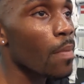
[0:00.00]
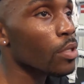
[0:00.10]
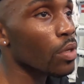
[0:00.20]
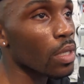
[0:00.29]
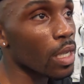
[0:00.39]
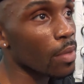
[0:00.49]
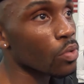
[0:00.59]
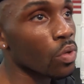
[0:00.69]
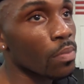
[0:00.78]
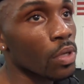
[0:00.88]
My training camp
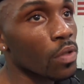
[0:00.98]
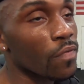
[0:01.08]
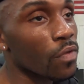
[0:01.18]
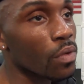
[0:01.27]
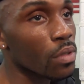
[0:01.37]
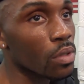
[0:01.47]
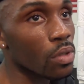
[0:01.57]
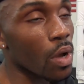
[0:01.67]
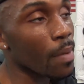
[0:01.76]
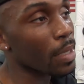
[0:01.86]
is going beautiful.
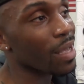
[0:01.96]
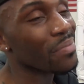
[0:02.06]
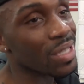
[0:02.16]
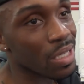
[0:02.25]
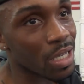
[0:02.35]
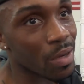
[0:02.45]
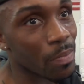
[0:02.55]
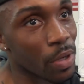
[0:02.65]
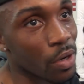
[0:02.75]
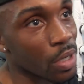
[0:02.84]
You know, I mean, I'm in the
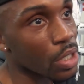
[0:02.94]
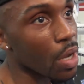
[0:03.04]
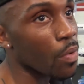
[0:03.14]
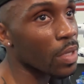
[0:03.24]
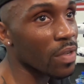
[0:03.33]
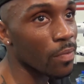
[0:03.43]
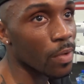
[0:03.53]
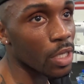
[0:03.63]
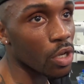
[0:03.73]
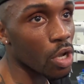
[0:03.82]
gym, period, so I wouldn't even
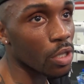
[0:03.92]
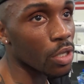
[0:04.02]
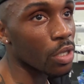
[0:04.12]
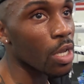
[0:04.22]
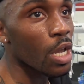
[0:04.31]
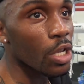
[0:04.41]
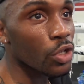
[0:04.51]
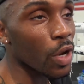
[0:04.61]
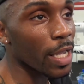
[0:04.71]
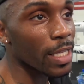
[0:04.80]
really call it
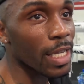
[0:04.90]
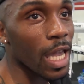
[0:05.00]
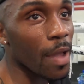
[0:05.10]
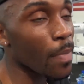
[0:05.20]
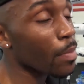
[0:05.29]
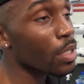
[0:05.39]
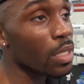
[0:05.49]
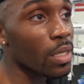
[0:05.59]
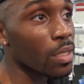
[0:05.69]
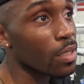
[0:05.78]
training camp. I'm
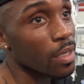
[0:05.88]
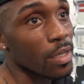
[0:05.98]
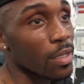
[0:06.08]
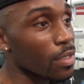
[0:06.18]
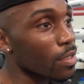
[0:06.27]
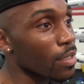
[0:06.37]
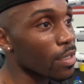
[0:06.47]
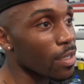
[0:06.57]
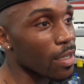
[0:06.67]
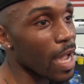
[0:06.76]
just
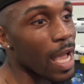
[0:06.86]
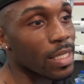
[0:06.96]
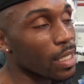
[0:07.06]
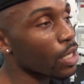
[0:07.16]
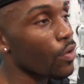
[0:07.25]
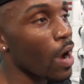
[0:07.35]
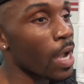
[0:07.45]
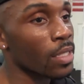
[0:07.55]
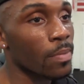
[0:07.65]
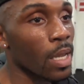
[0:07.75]
constantly
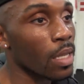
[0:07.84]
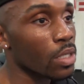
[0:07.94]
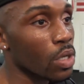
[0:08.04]
grinding, man.